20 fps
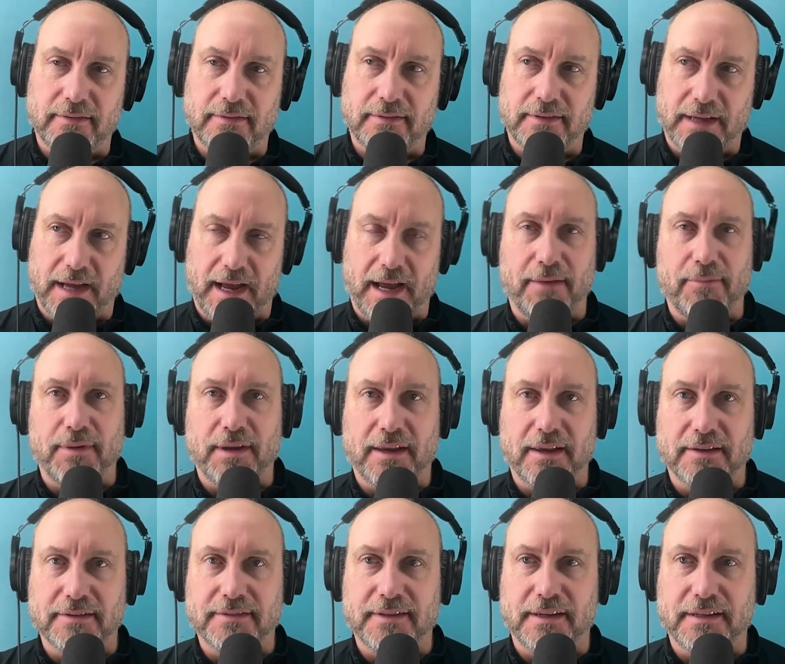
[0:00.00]
die
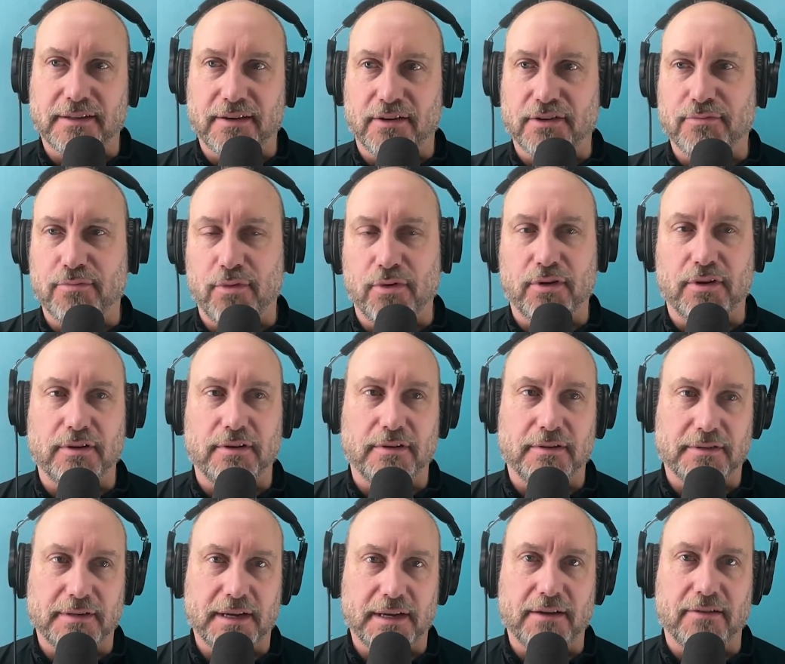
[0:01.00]
because they start smoking their
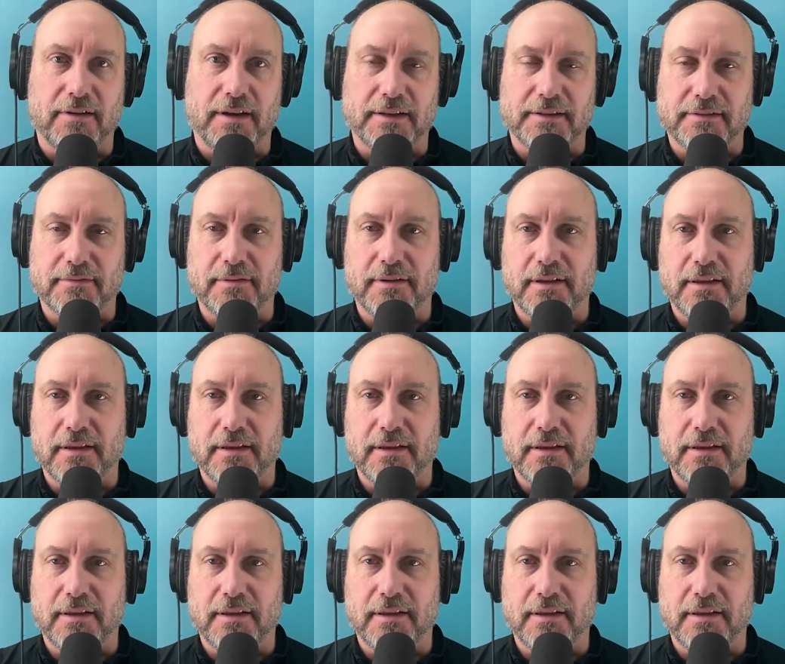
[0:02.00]
cigarettes.